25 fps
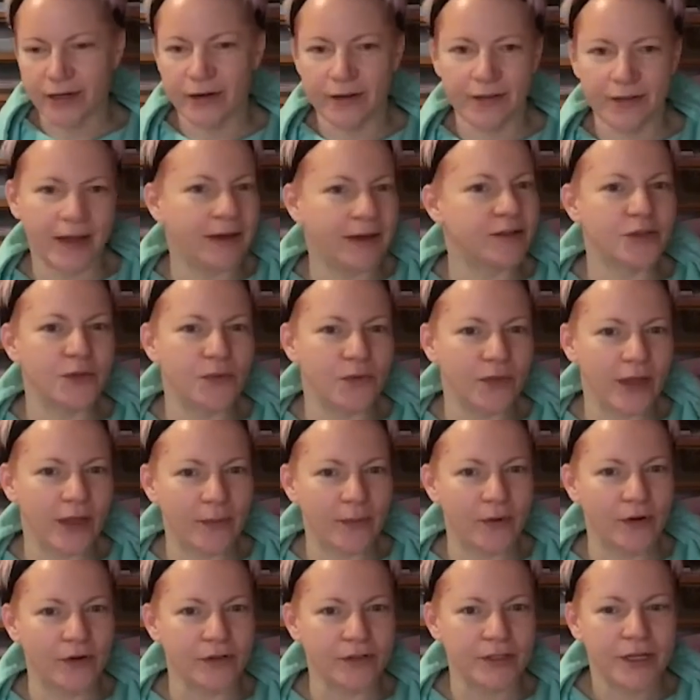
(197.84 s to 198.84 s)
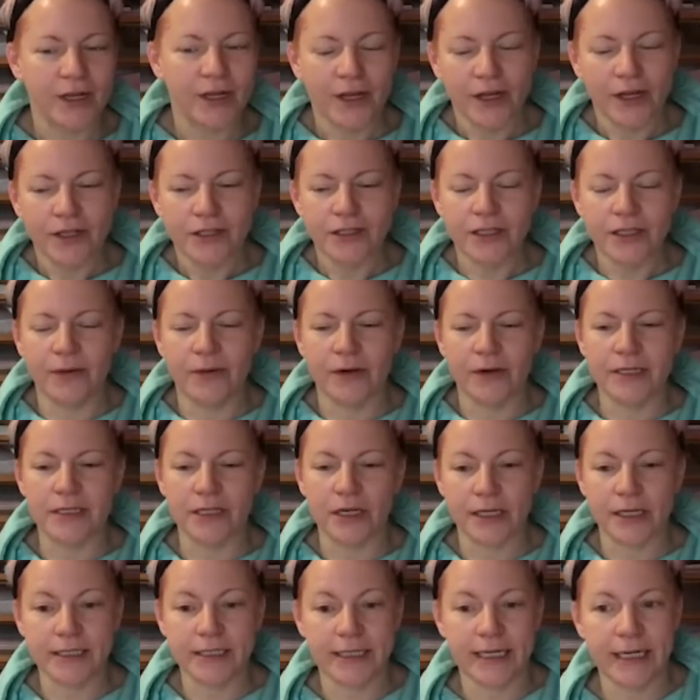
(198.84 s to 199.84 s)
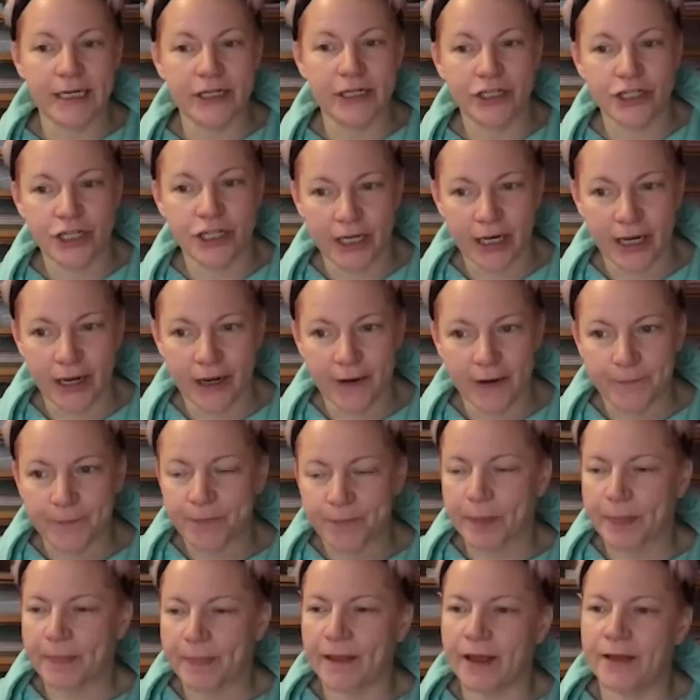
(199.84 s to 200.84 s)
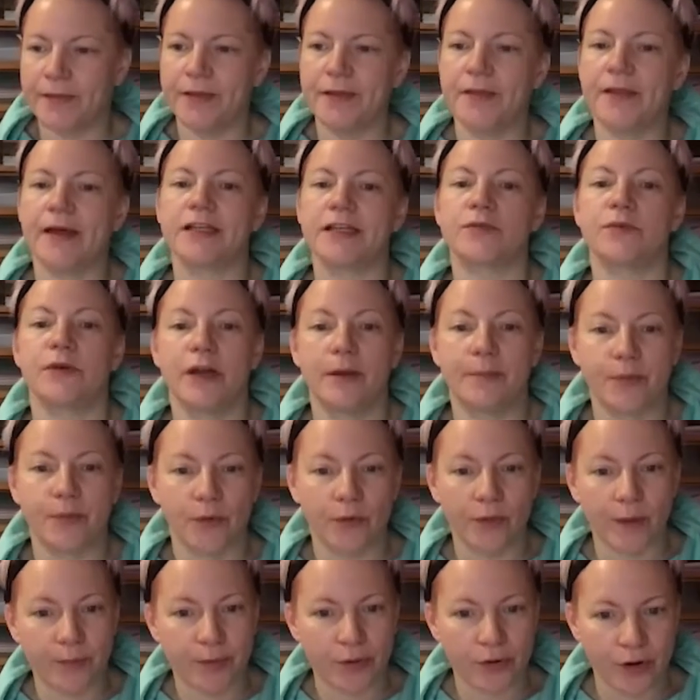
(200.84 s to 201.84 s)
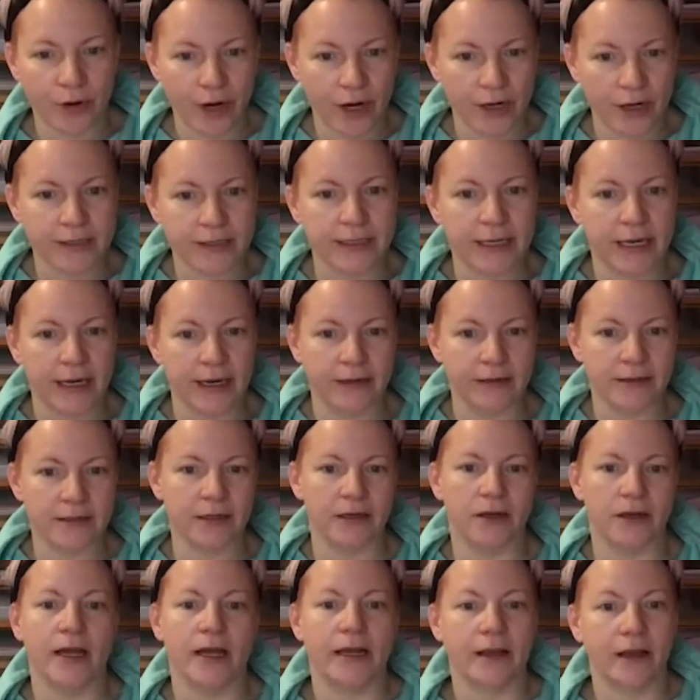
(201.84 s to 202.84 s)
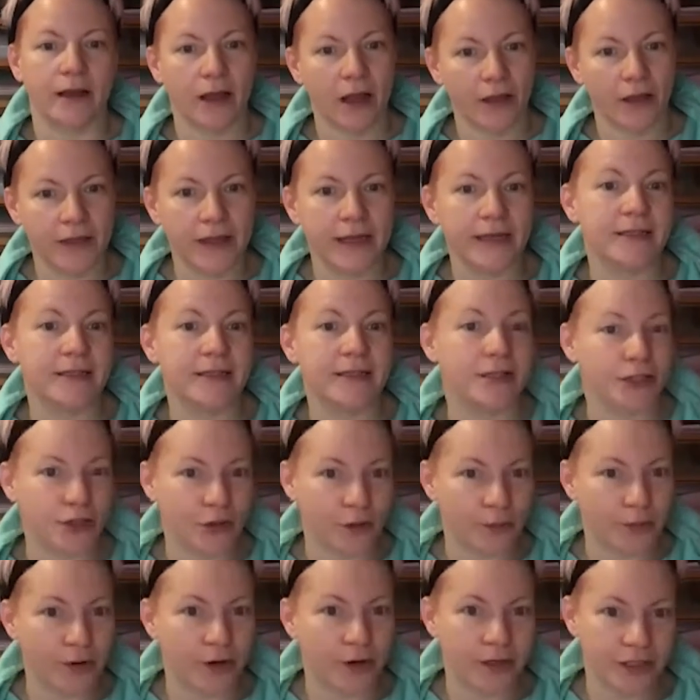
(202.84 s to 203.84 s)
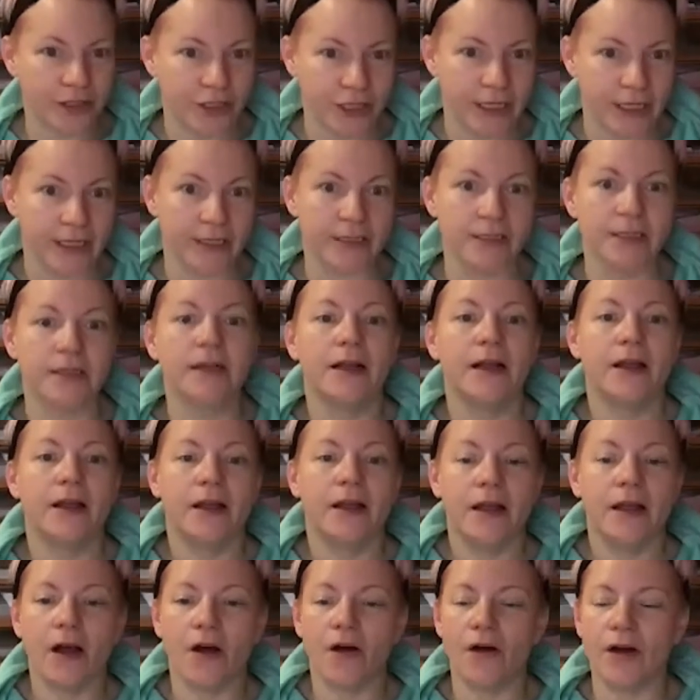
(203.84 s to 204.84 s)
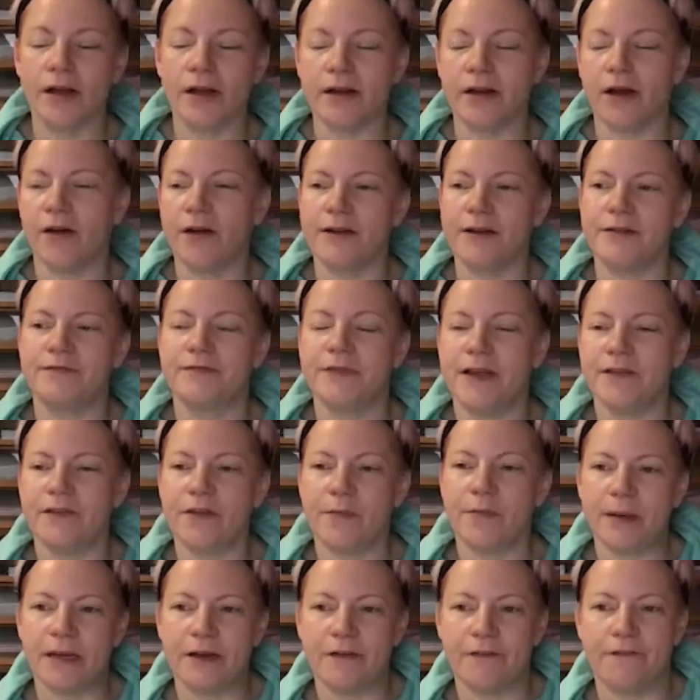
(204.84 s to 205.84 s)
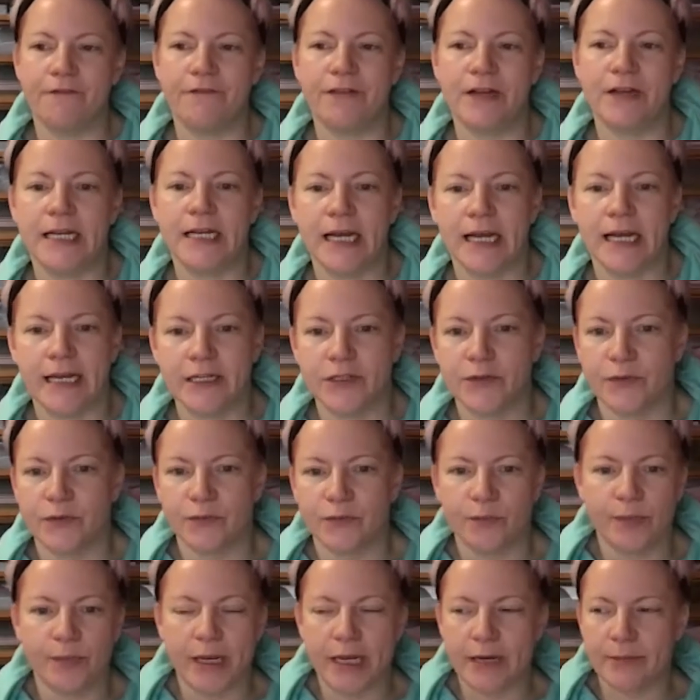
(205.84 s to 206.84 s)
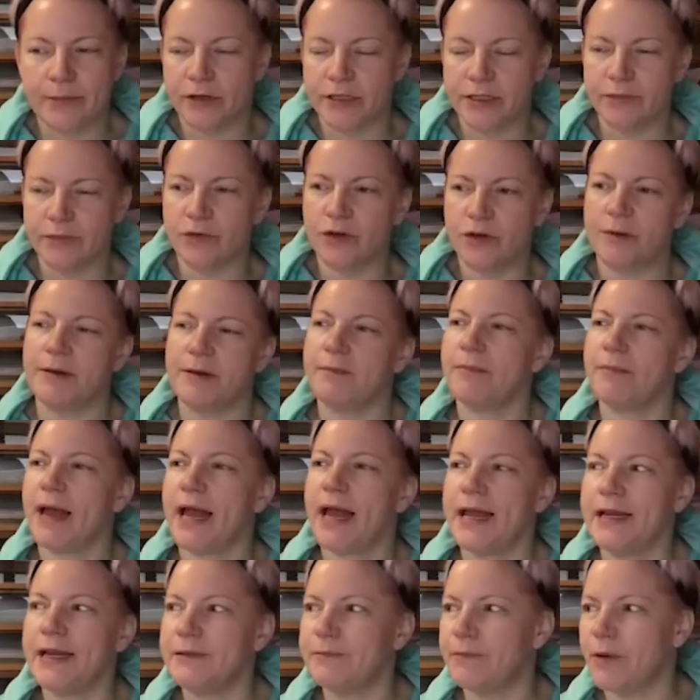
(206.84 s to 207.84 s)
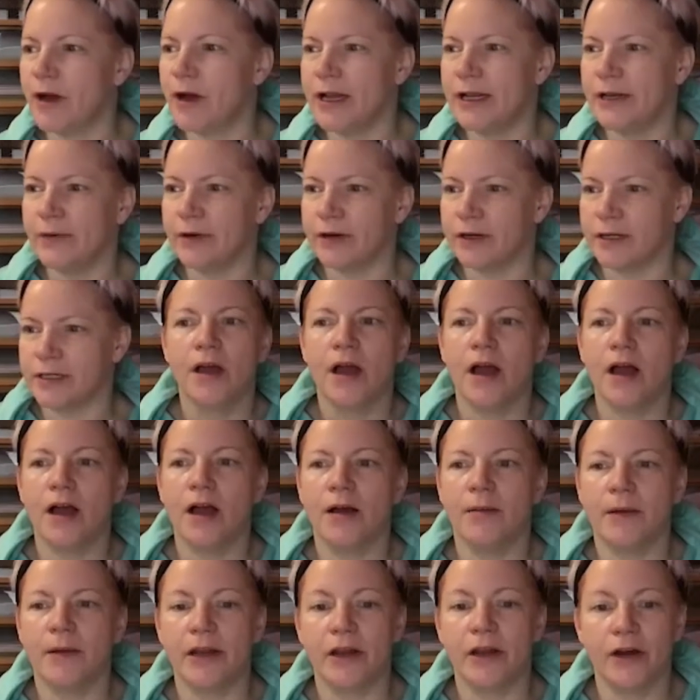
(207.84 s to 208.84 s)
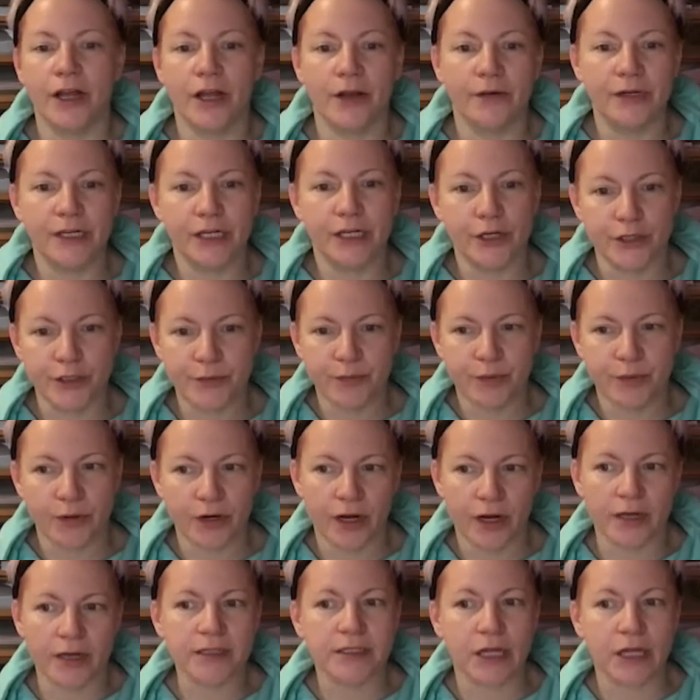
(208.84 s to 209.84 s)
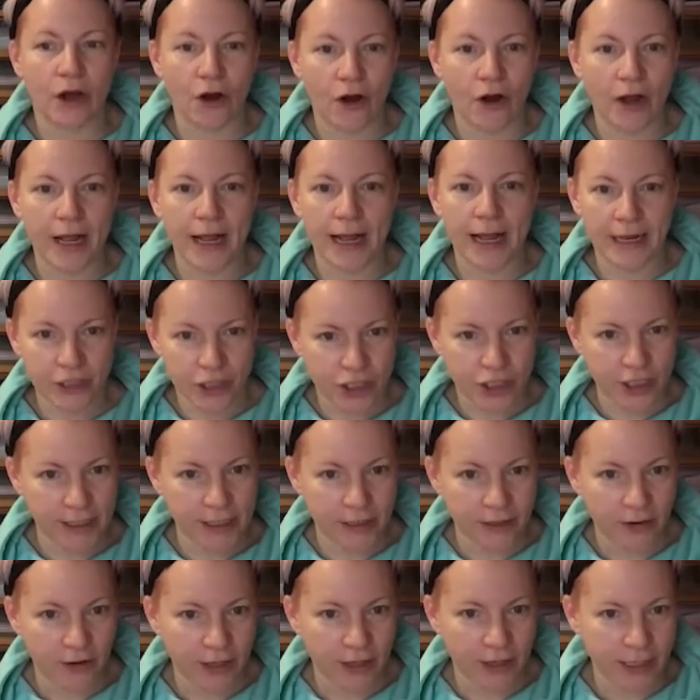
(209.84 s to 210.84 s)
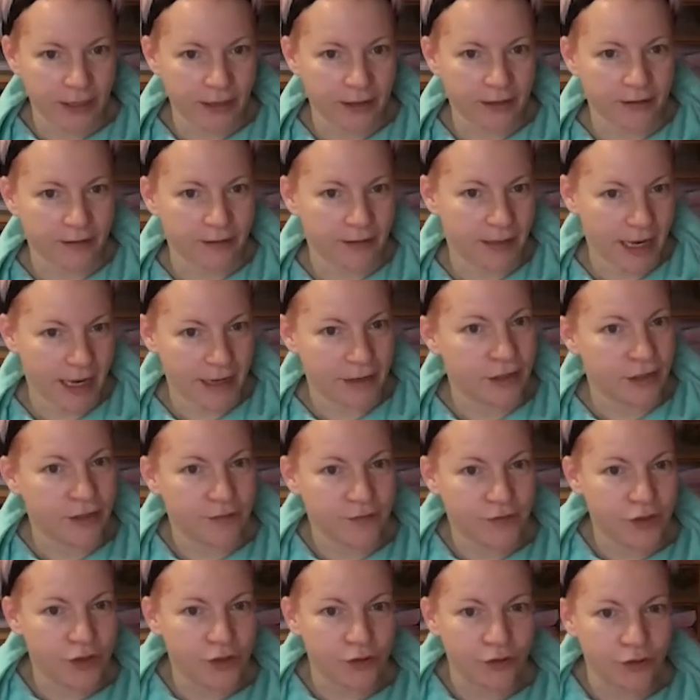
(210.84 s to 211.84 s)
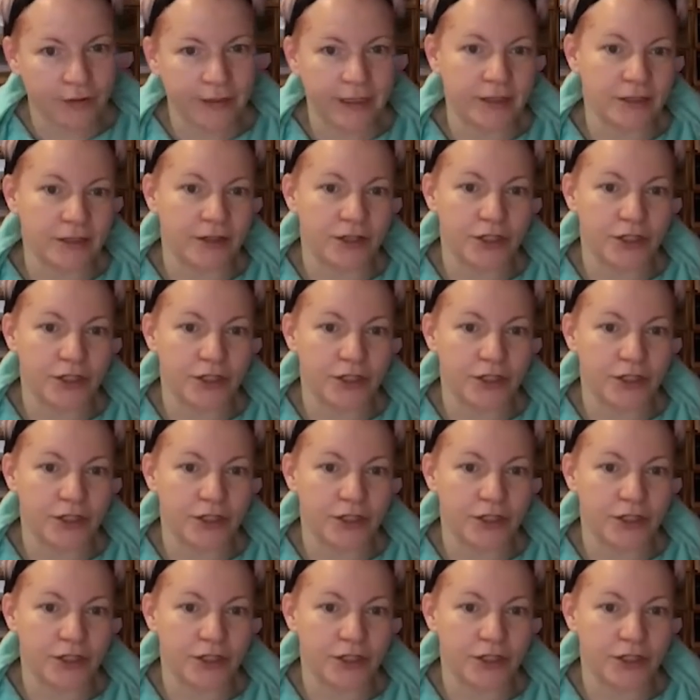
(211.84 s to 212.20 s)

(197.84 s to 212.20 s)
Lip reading: that's all there was. So I started teaching it, and then that's when I brought the products in to like, these are the sort of products you need. I've never been affiliated with people. I didn't want to be paid by anyone, and I only use products that I actually like, end of story, because I